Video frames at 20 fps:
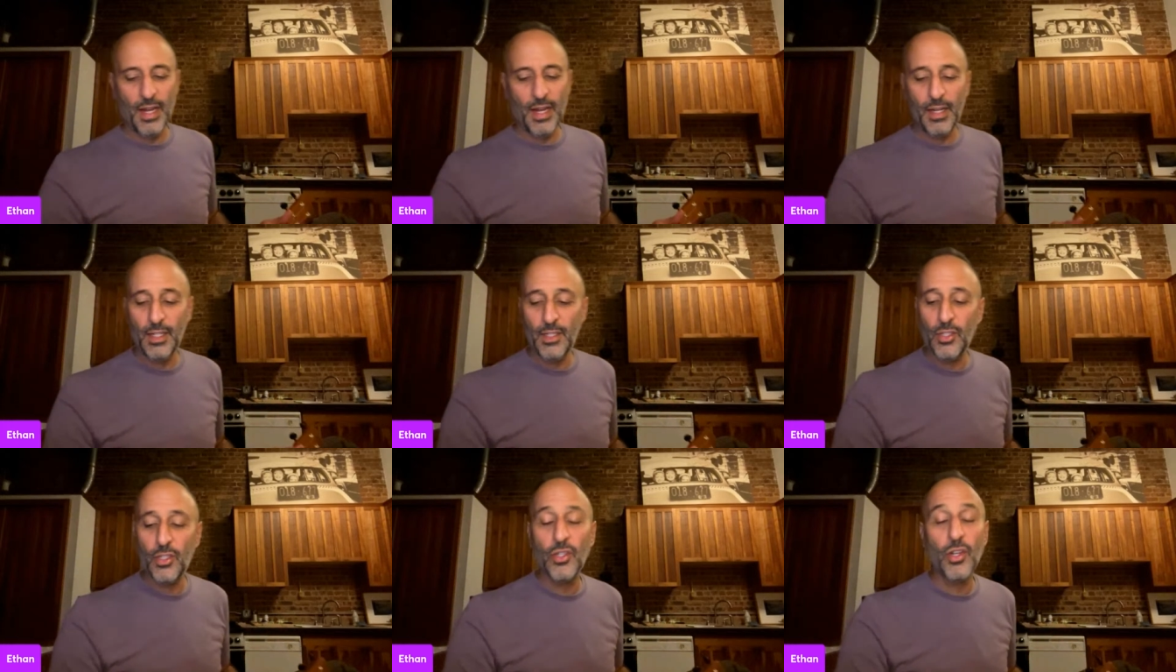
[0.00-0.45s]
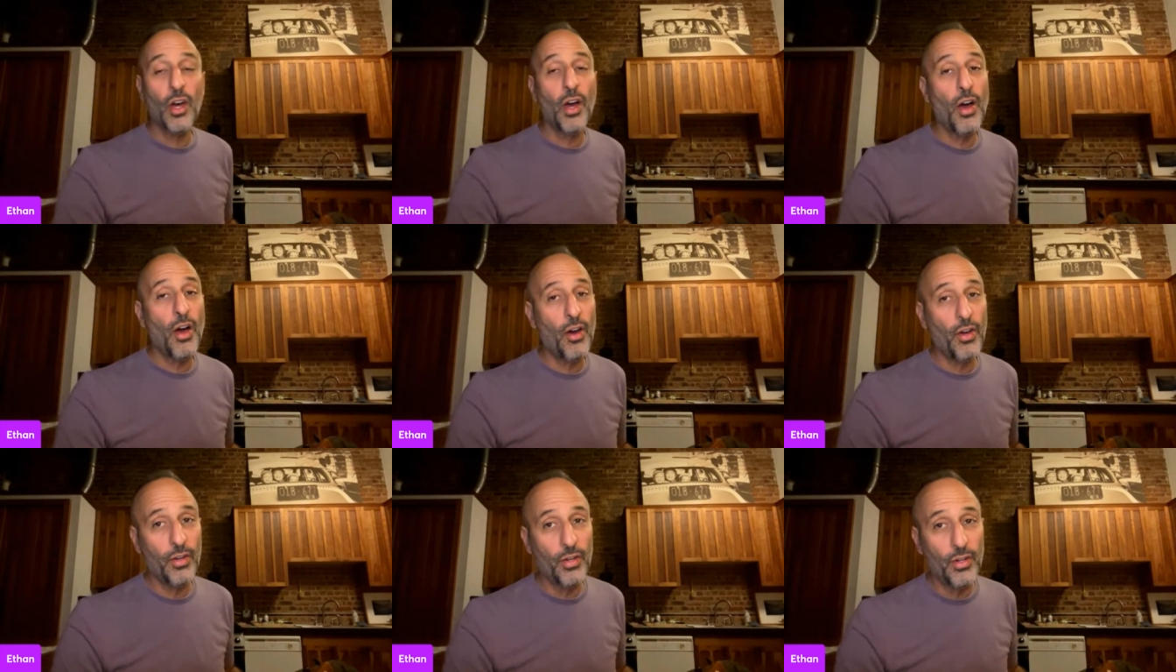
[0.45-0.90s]
and his
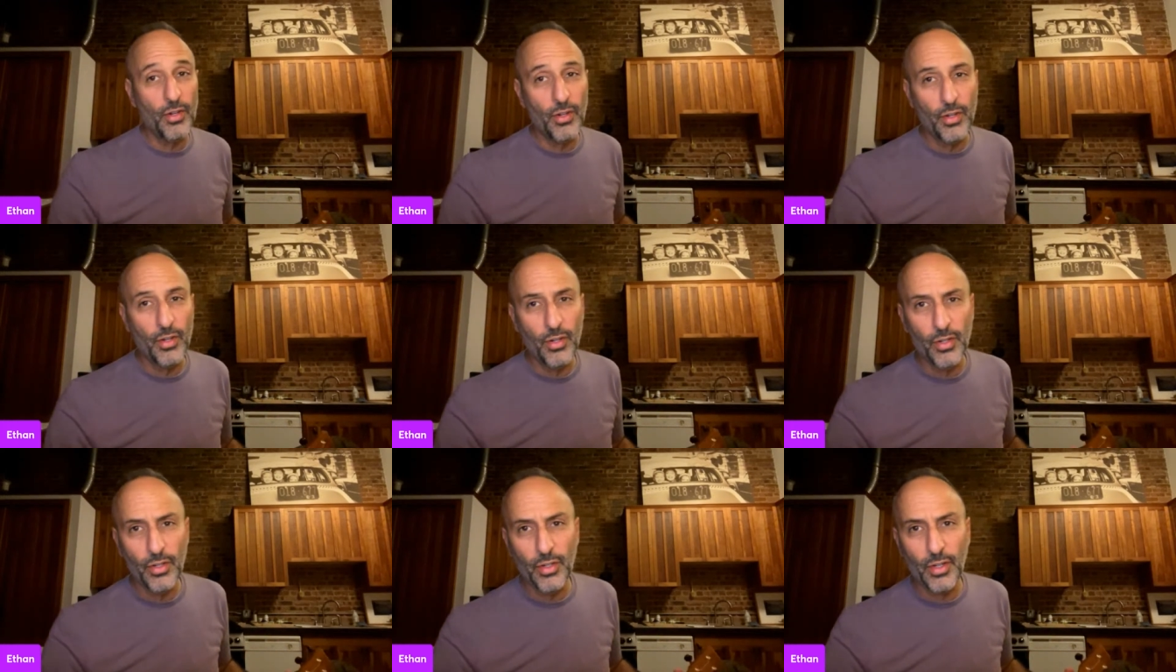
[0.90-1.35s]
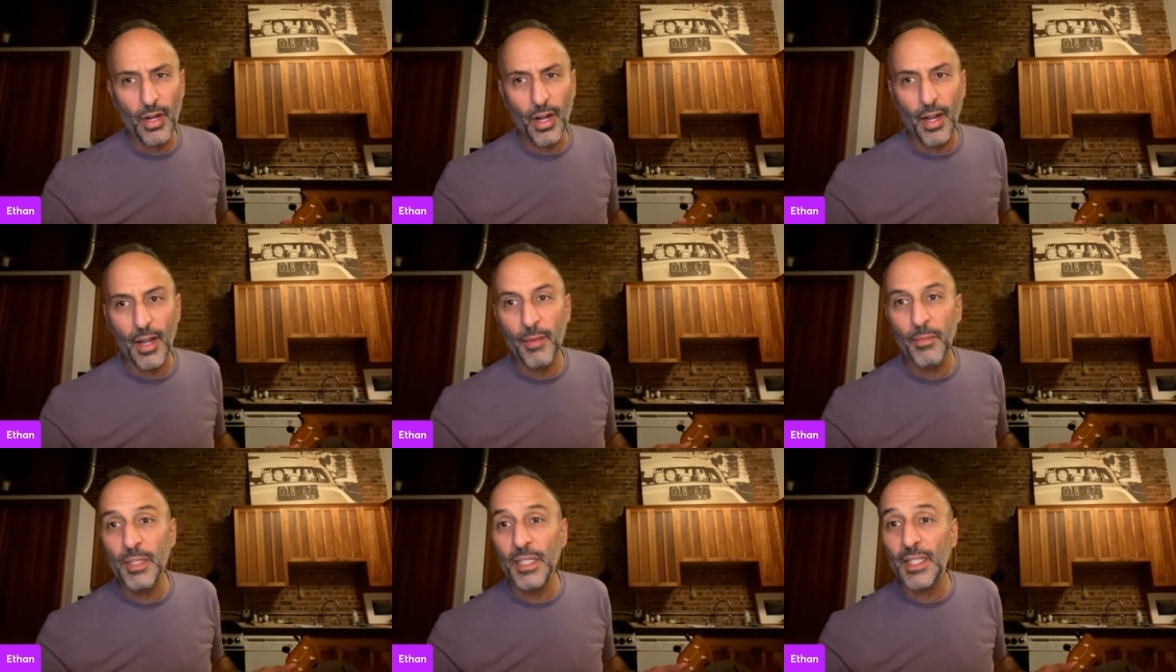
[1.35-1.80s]
daughter
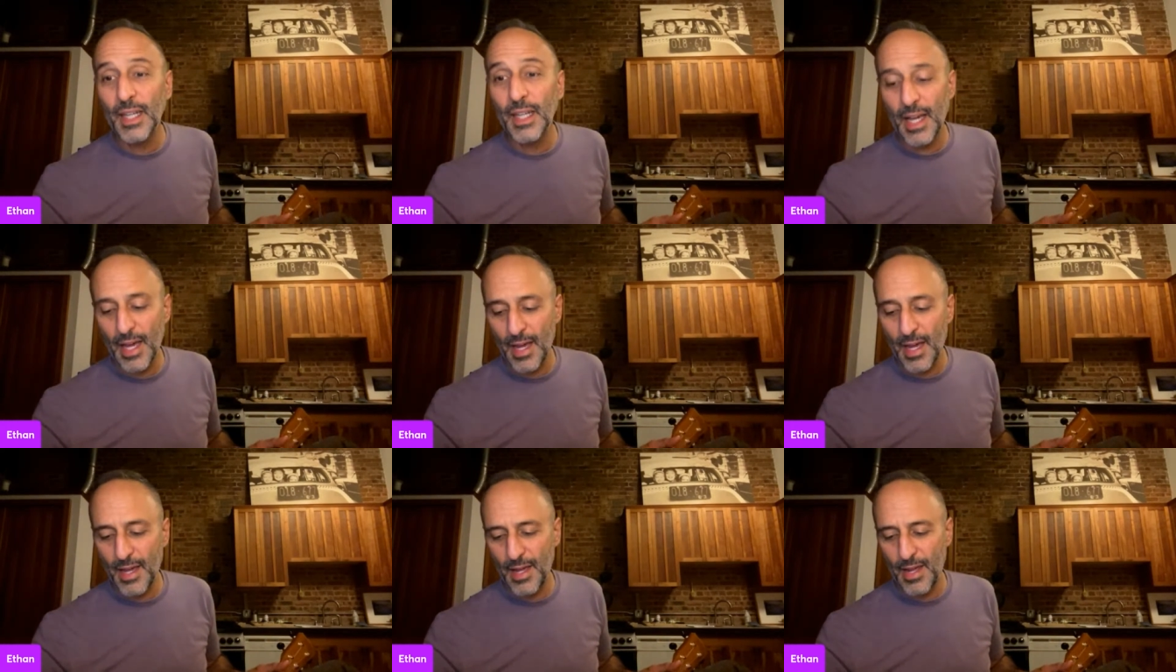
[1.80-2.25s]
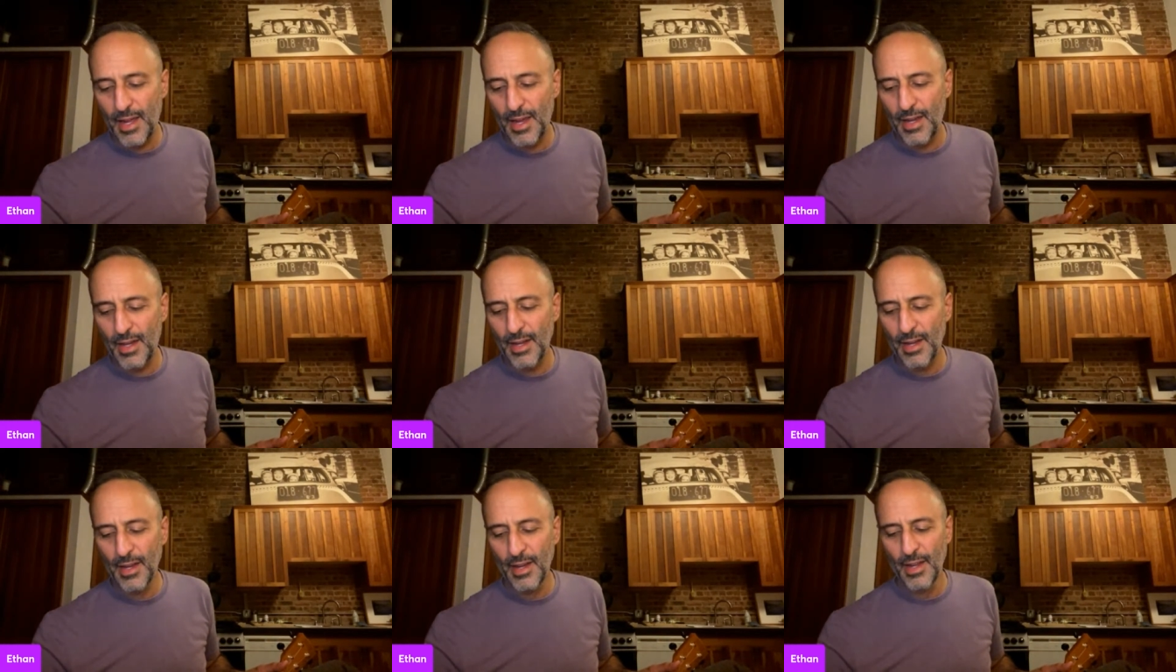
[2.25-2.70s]

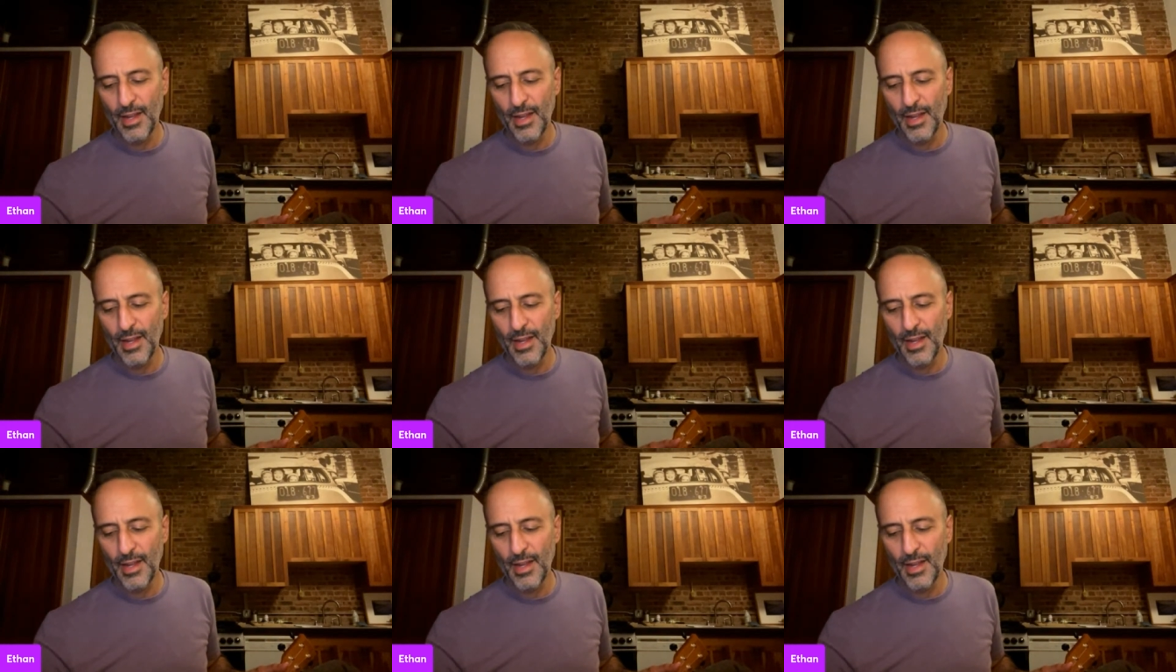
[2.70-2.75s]
Clementine.